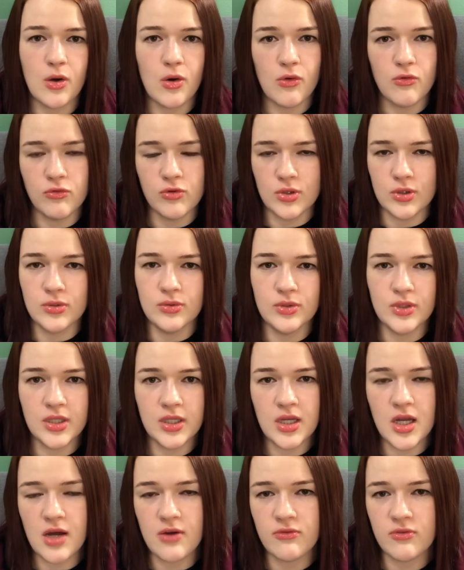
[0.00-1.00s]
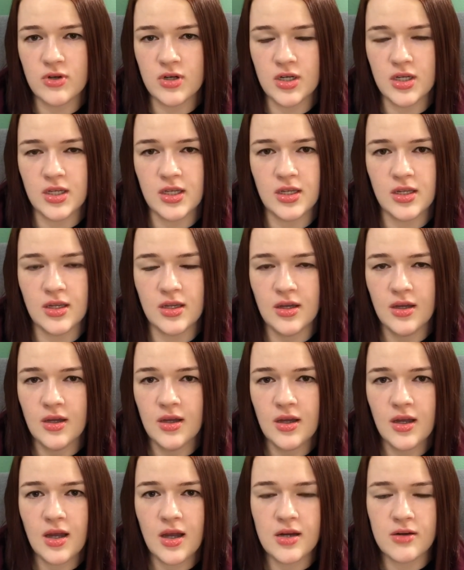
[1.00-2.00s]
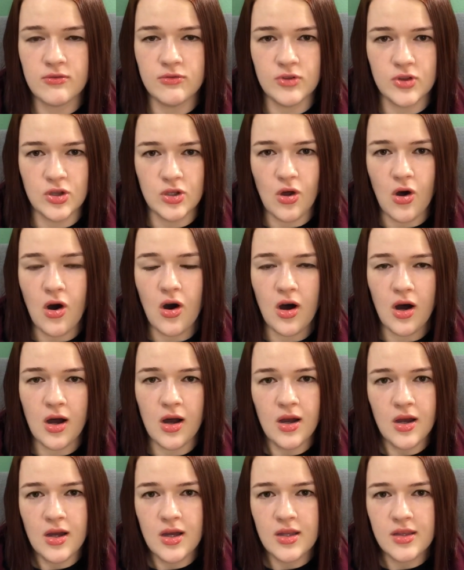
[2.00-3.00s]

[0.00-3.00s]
overruling, governing kind of law